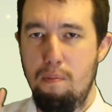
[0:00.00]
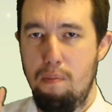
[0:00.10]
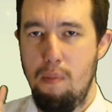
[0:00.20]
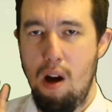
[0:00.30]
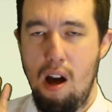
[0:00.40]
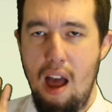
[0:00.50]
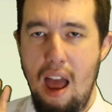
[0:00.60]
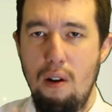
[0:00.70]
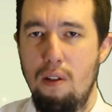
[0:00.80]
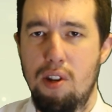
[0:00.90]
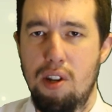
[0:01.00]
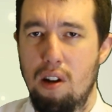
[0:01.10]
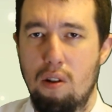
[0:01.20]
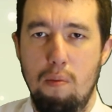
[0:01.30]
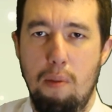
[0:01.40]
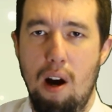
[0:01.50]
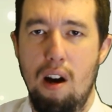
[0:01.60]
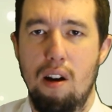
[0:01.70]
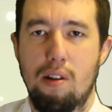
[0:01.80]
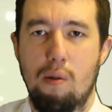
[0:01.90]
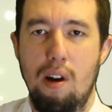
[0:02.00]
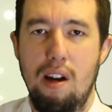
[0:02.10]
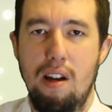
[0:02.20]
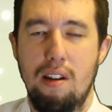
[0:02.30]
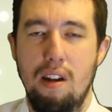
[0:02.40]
area of a circle pi r squared,